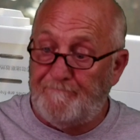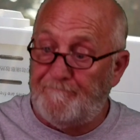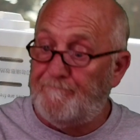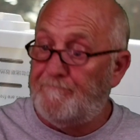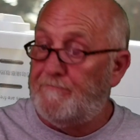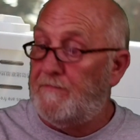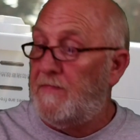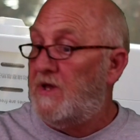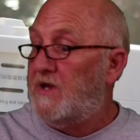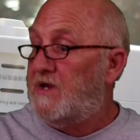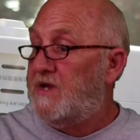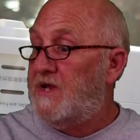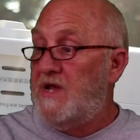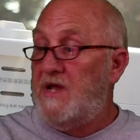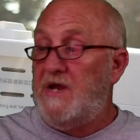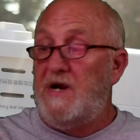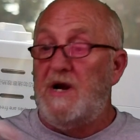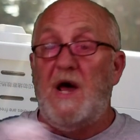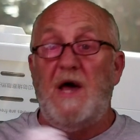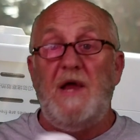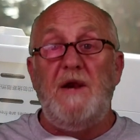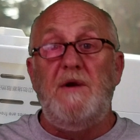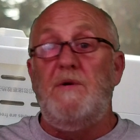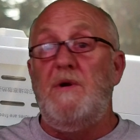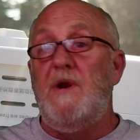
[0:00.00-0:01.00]
Again, I
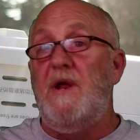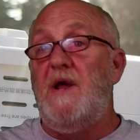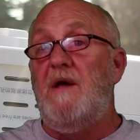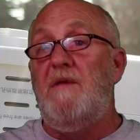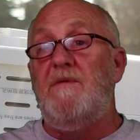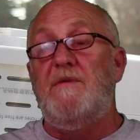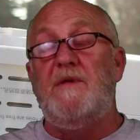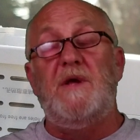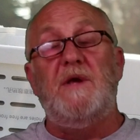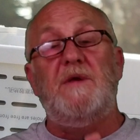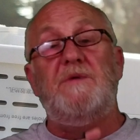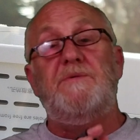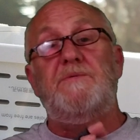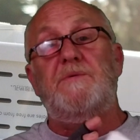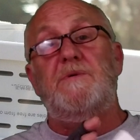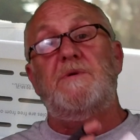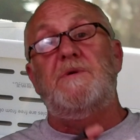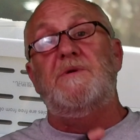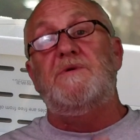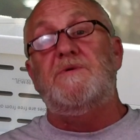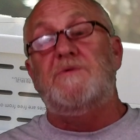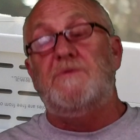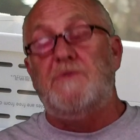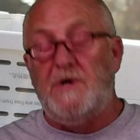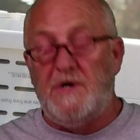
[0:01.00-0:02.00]
don't have the answer to this
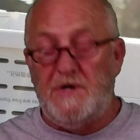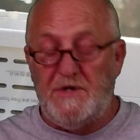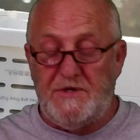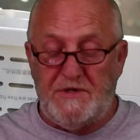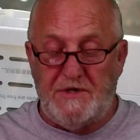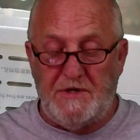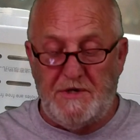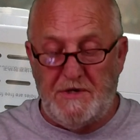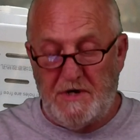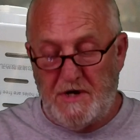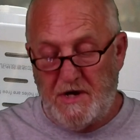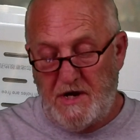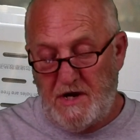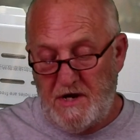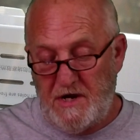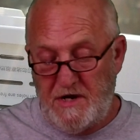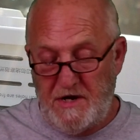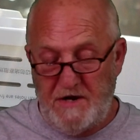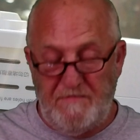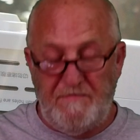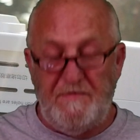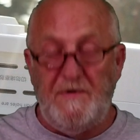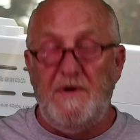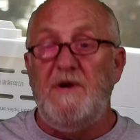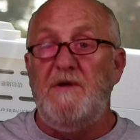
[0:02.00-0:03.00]
question, and if
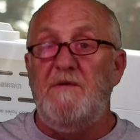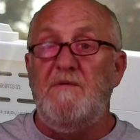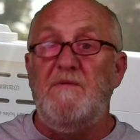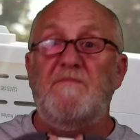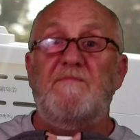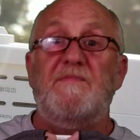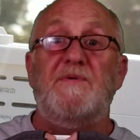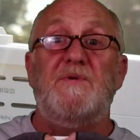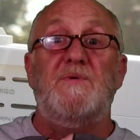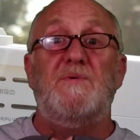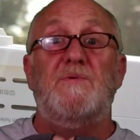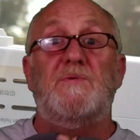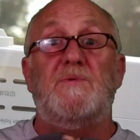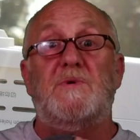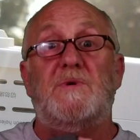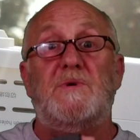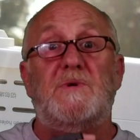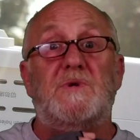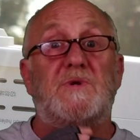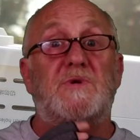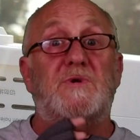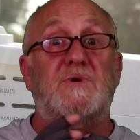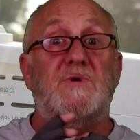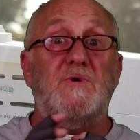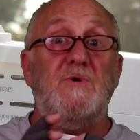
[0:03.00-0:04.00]
any of you
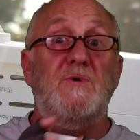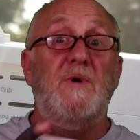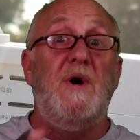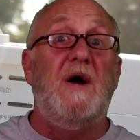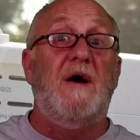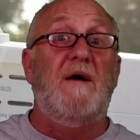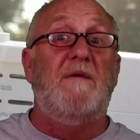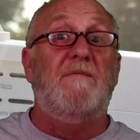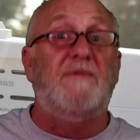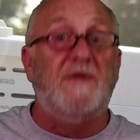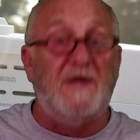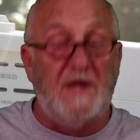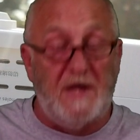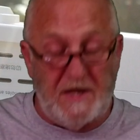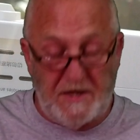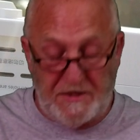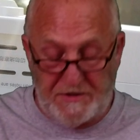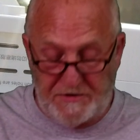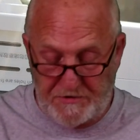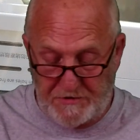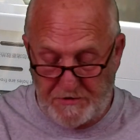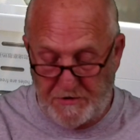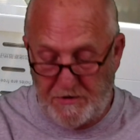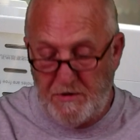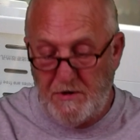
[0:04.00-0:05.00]
do have the
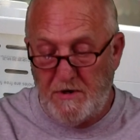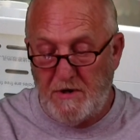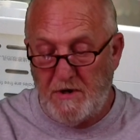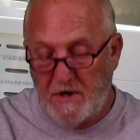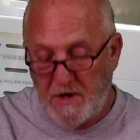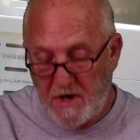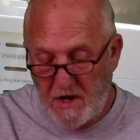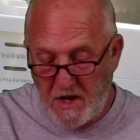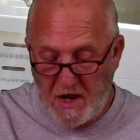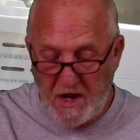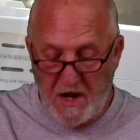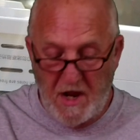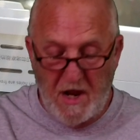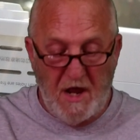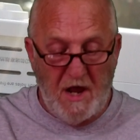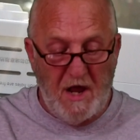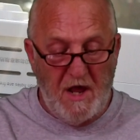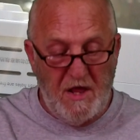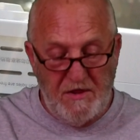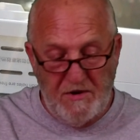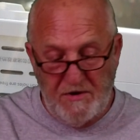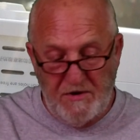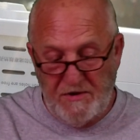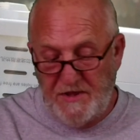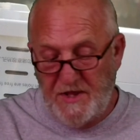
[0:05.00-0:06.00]
answer,
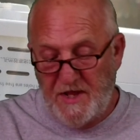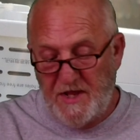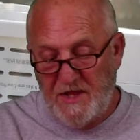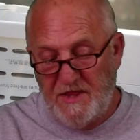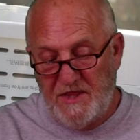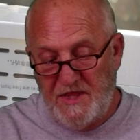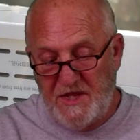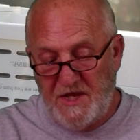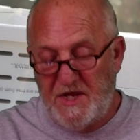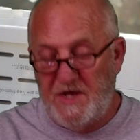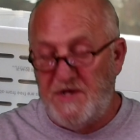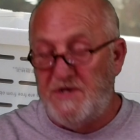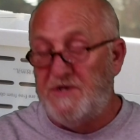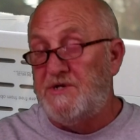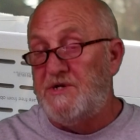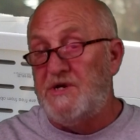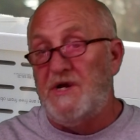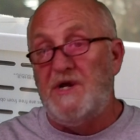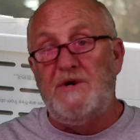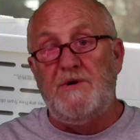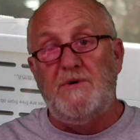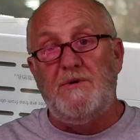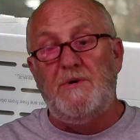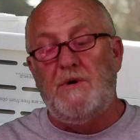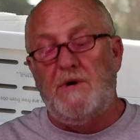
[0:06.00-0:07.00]
other than the
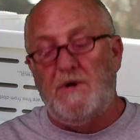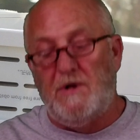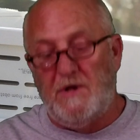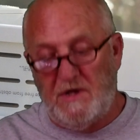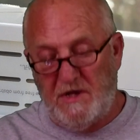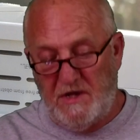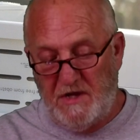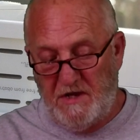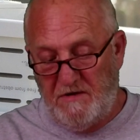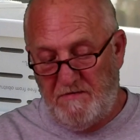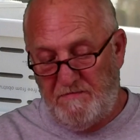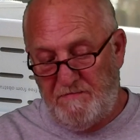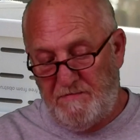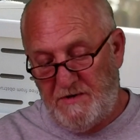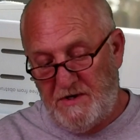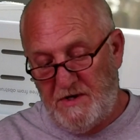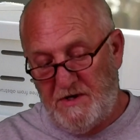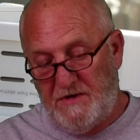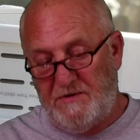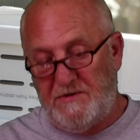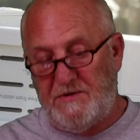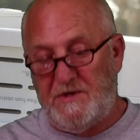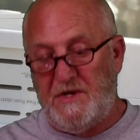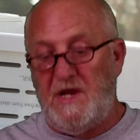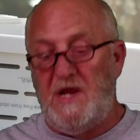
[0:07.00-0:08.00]
general, if
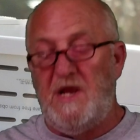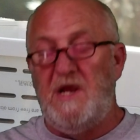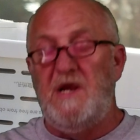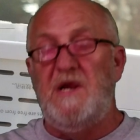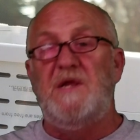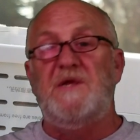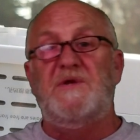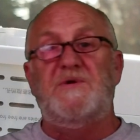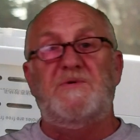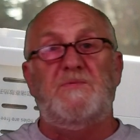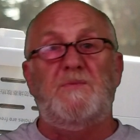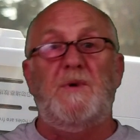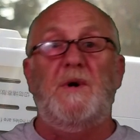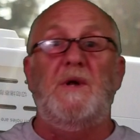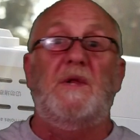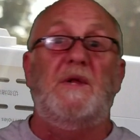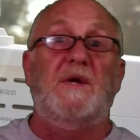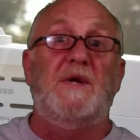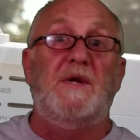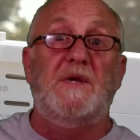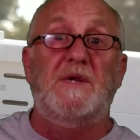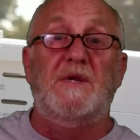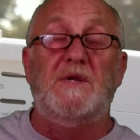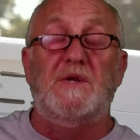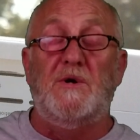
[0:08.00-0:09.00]
any
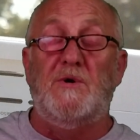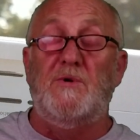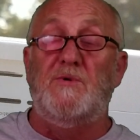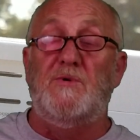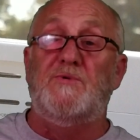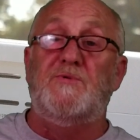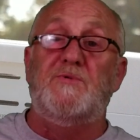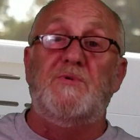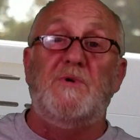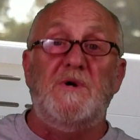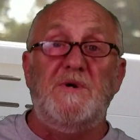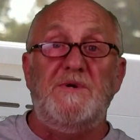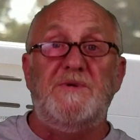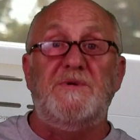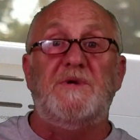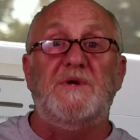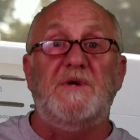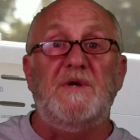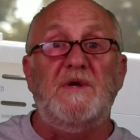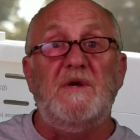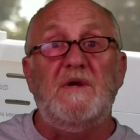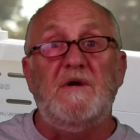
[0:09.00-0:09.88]
swelling, don't trust it,